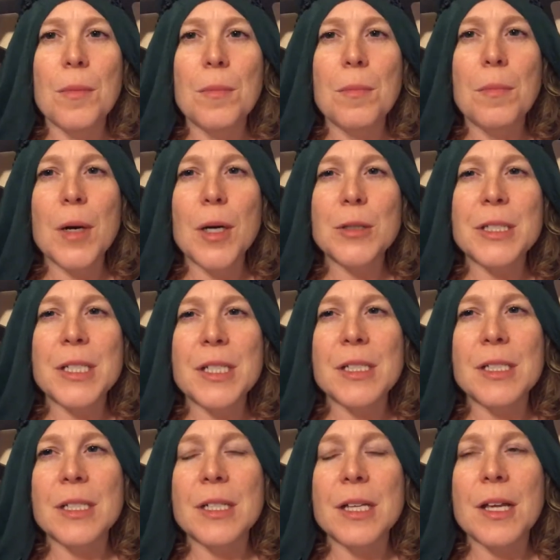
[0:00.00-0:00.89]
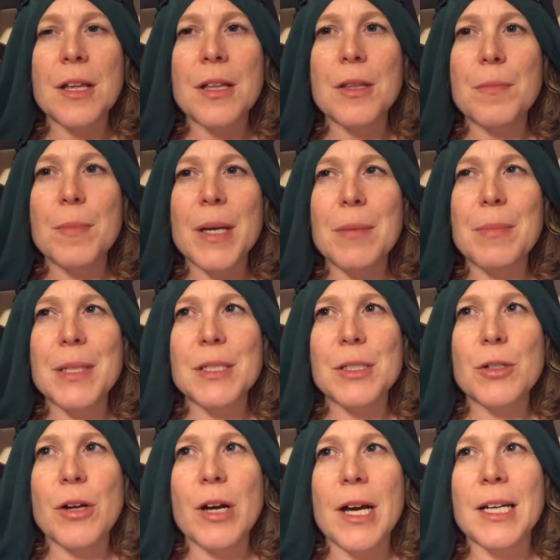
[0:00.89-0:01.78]
Moses, the baby is
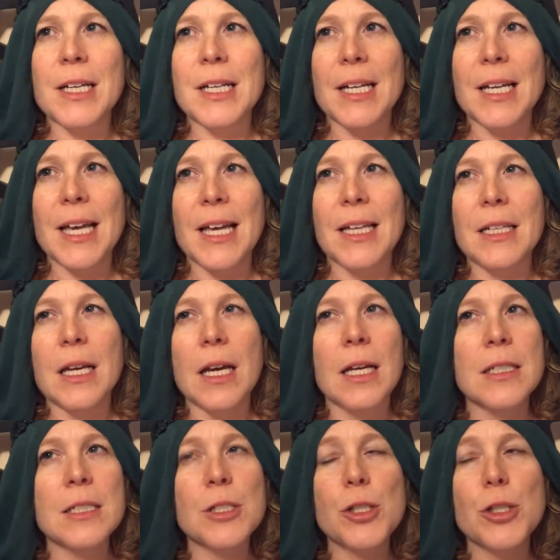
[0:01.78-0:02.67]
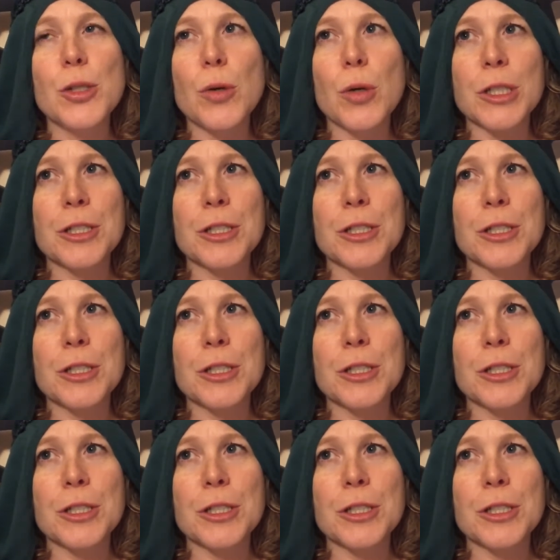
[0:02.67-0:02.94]
crying again, and it's your